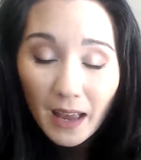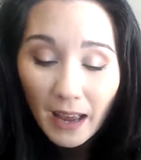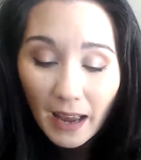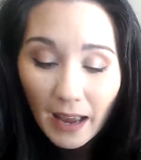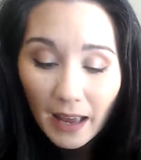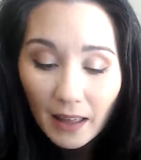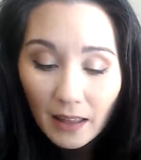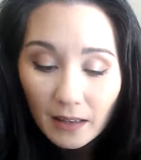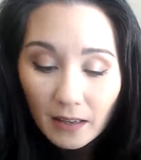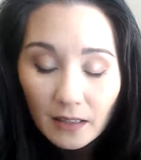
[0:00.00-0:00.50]

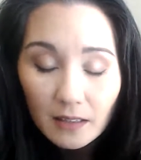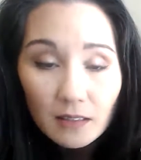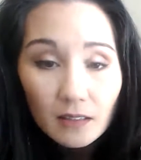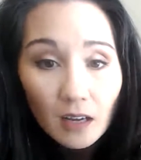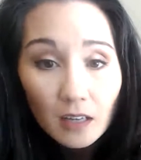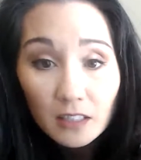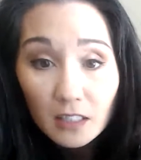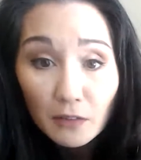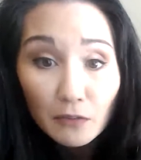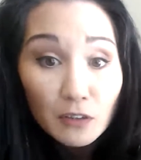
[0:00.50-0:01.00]
and
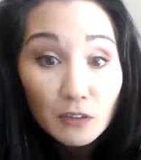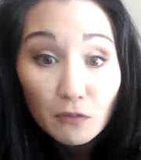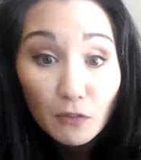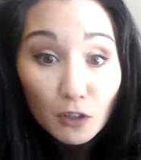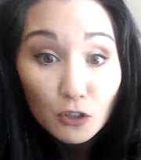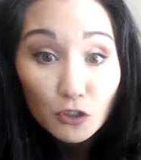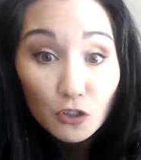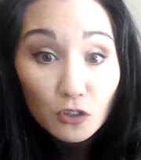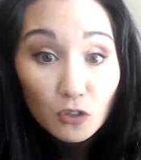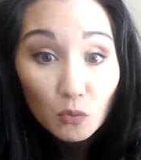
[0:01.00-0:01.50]
different
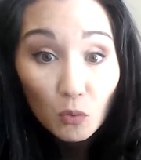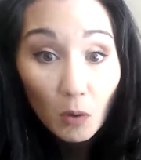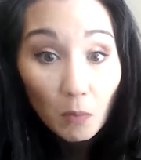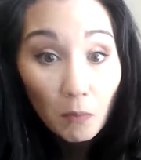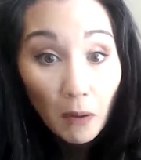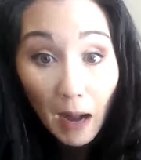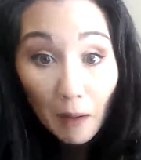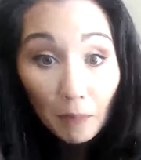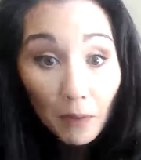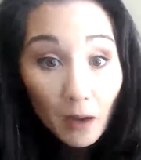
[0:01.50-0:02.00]
versions will
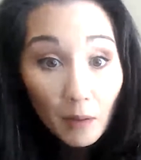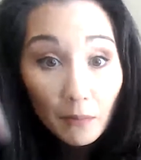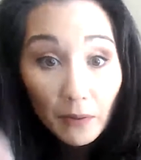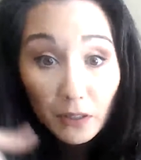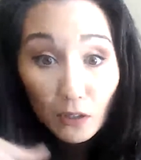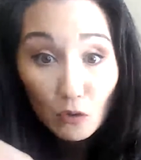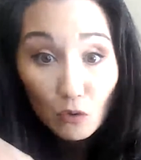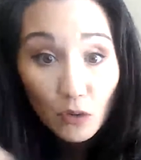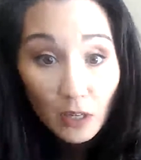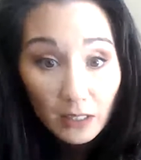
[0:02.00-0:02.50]
pop up,
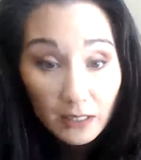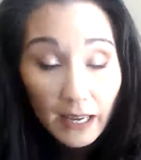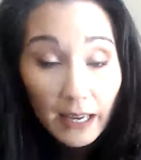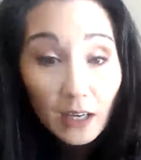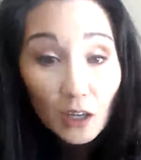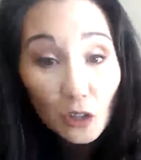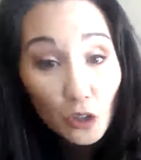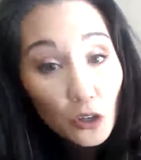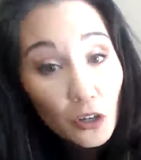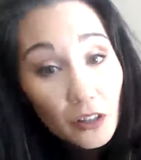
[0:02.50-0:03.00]
and you can
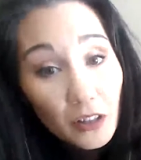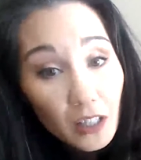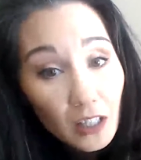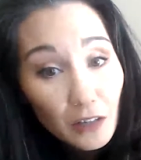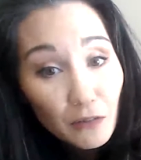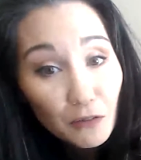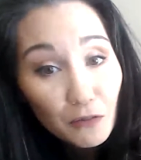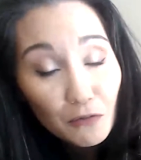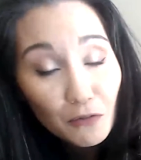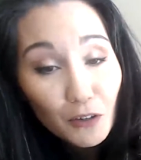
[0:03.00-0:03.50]
take a look at the
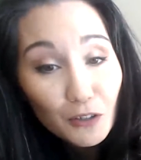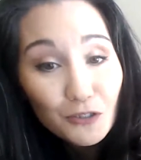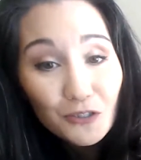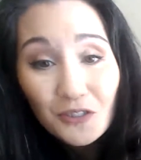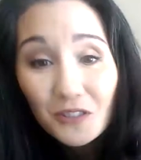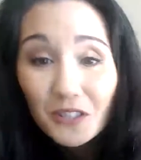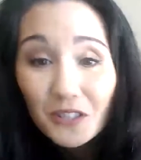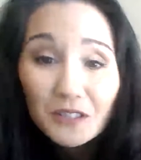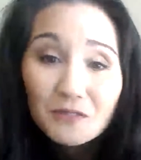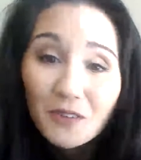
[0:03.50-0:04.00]
different
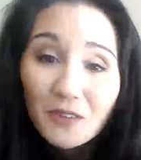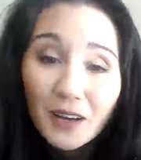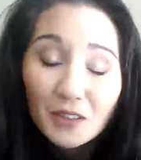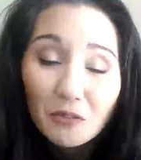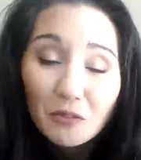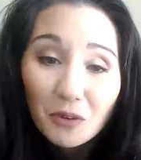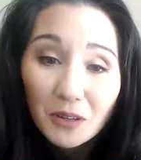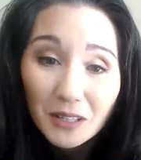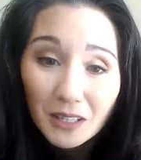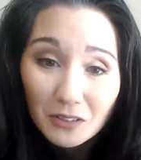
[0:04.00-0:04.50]
versions and find
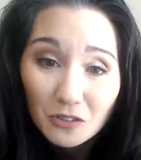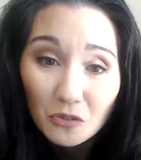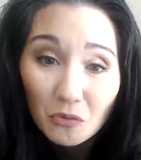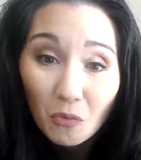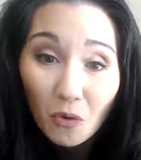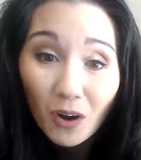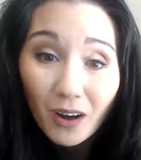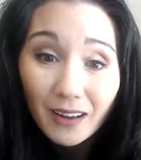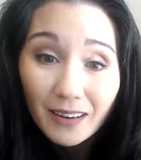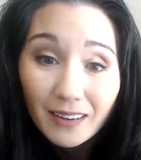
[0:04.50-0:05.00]
the one that you
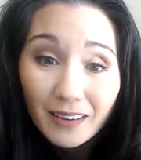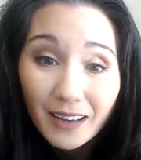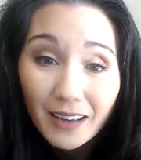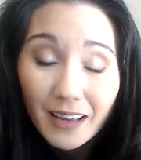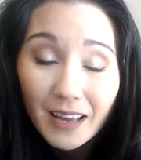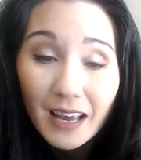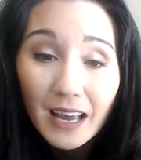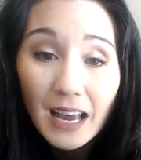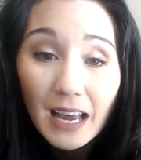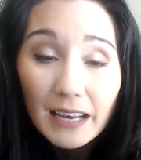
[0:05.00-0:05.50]
want.
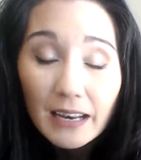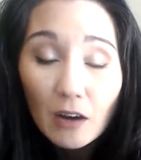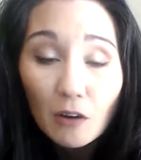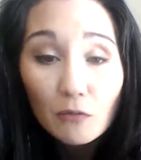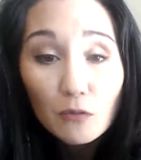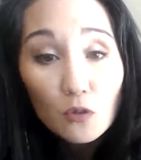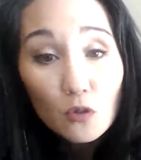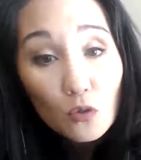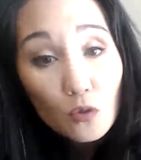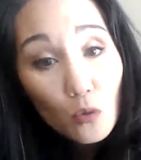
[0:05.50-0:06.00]
Now,
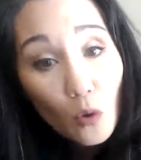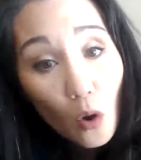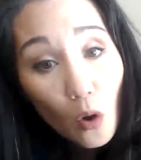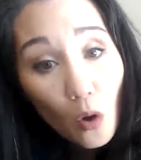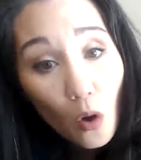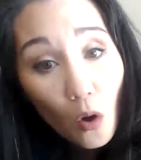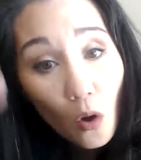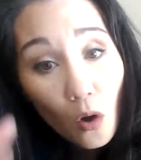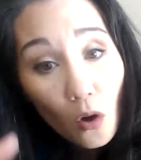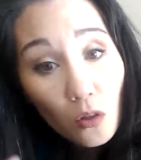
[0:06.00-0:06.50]
if you
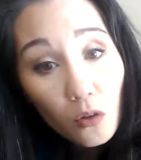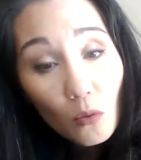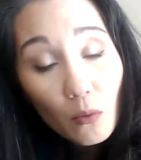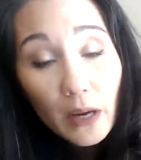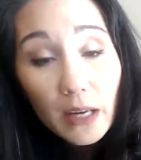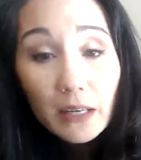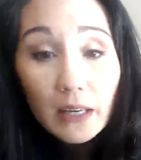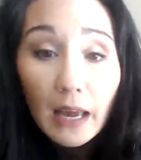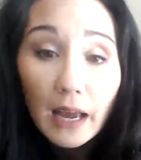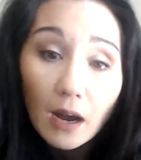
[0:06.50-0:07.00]
scroll all the
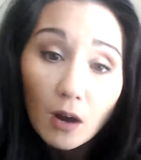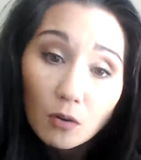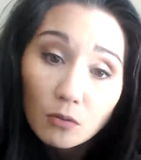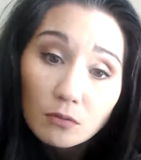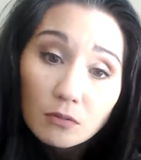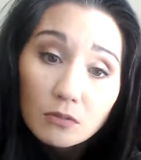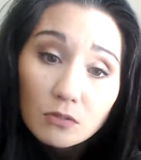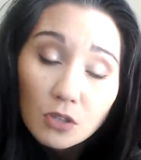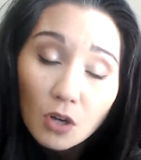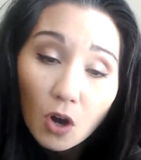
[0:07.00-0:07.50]
way
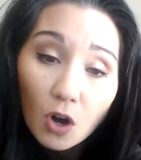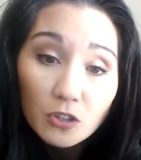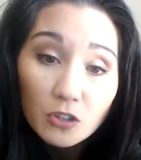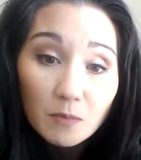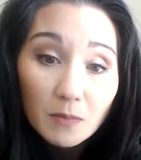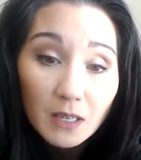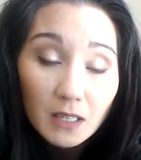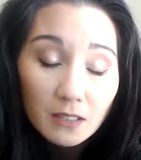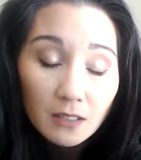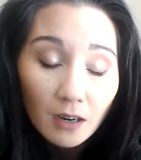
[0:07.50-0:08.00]
down to
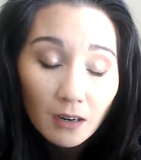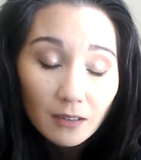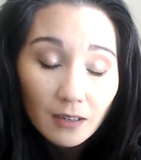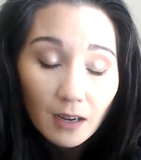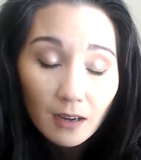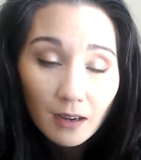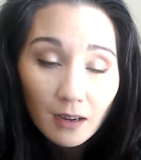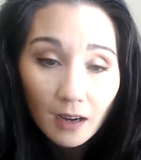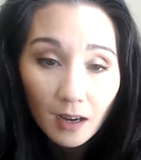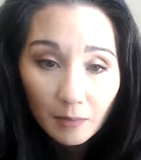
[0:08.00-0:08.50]

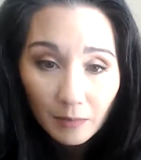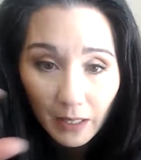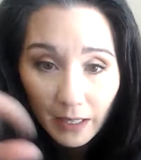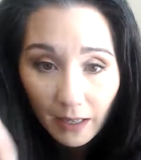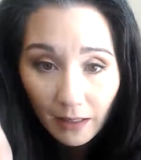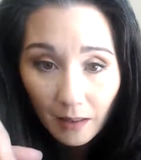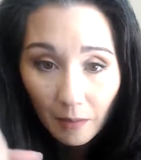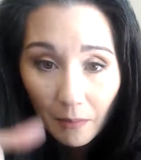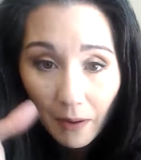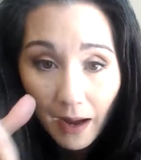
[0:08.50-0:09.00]
ultimateguitar.com, like
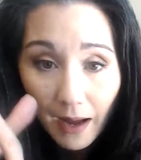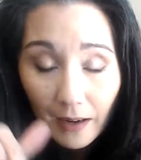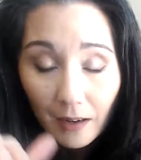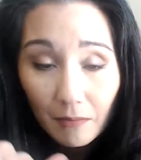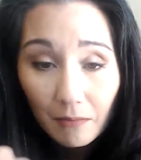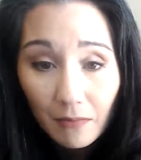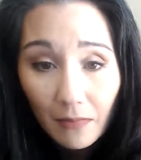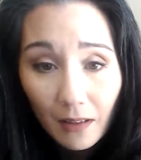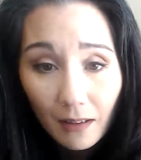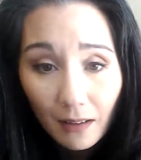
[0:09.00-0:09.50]
at the
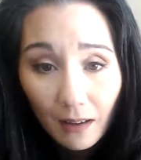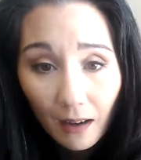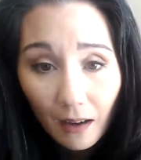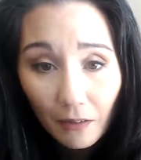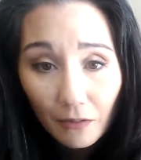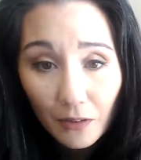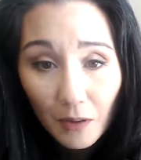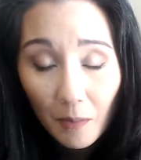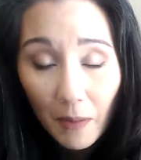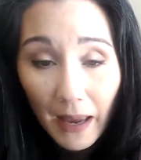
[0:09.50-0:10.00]
bottom
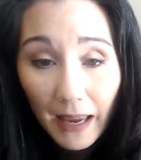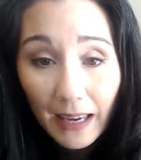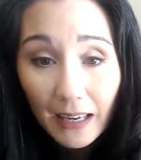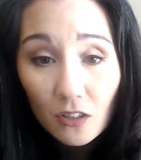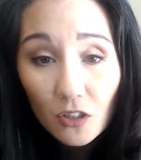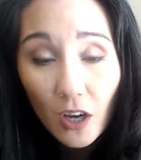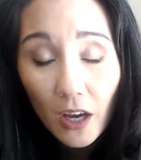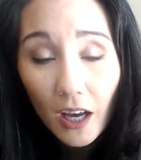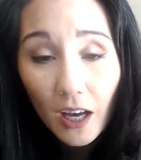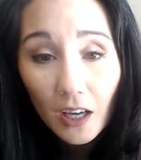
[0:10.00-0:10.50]
of the
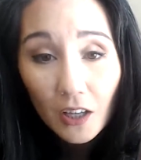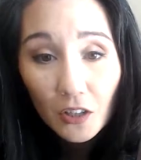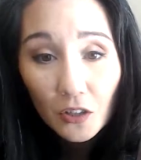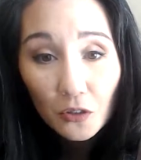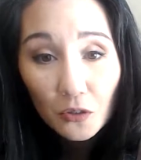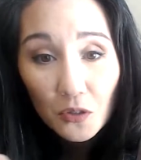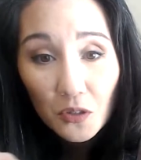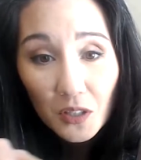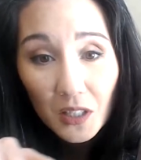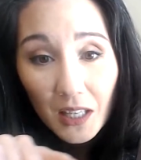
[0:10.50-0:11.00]
page,
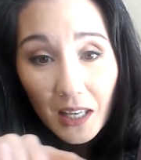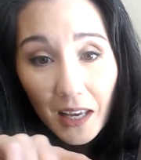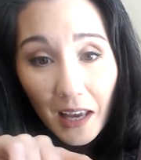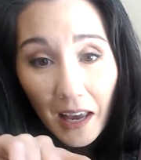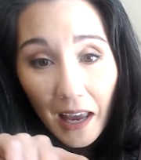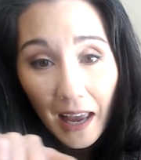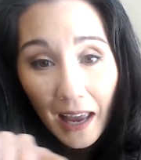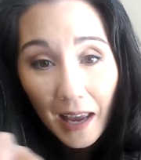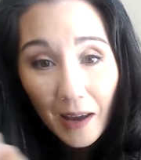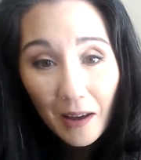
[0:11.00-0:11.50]
you'll
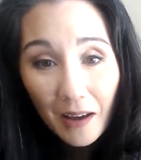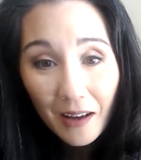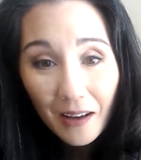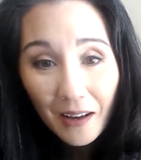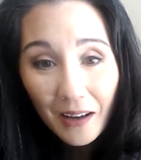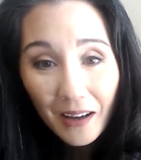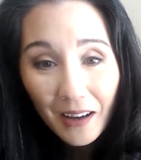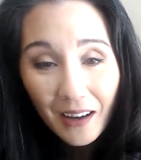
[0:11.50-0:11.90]
see a